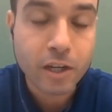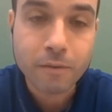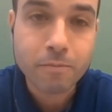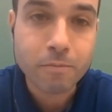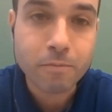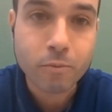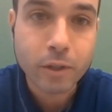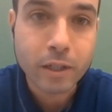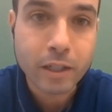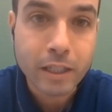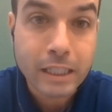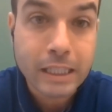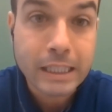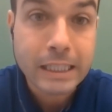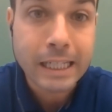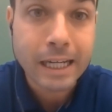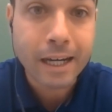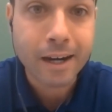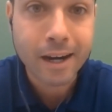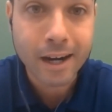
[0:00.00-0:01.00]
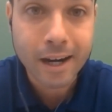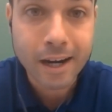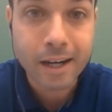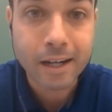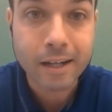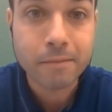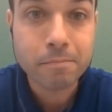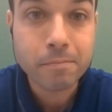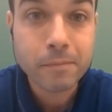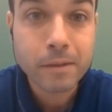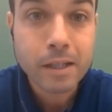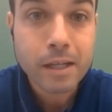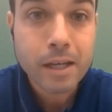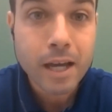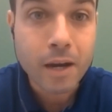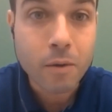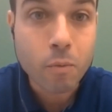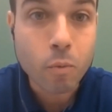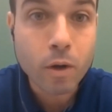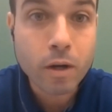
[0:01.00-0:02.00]
really high.
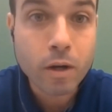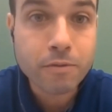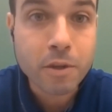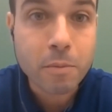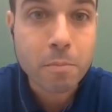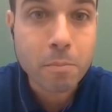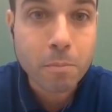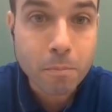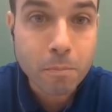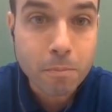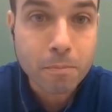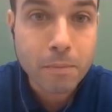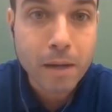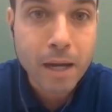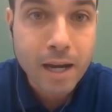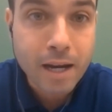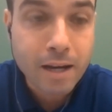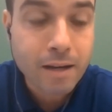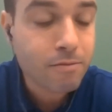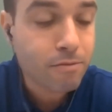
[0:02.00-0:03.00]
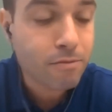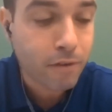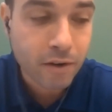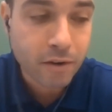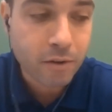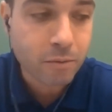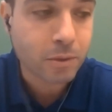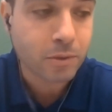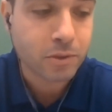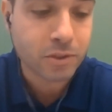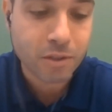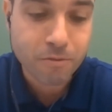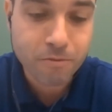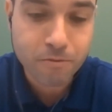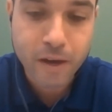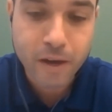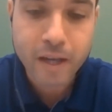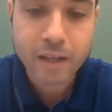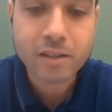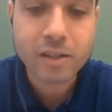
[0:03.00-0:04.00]
And one of the main variables
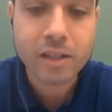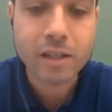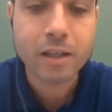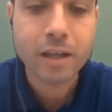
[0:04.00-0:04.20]
affecting